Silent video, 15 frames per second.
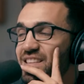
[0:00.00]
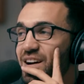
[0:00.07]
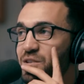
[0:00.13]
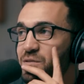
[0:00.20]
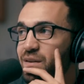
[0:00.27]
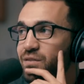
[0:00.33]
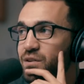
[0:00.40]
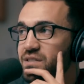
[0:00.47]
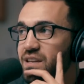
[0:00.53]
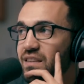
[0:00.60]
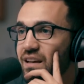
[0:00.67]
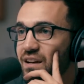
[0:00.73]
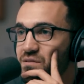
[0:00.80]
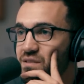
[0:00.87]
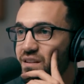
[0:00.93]
That was my first
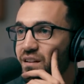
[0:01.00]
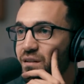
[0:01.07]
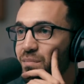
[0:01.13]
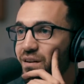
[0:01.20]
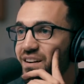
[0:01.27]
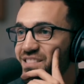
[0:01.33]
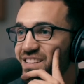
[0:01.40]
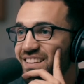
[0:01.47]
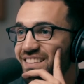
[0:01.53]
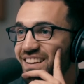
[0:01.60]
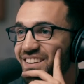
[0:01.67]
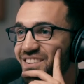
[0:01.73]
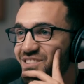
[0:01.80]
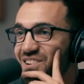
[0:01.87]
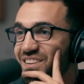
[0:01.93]
$10,000 project.
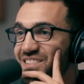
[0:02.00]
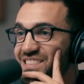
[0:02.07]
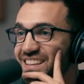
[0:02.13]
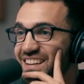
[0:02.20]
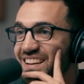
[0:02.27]
Right. So I was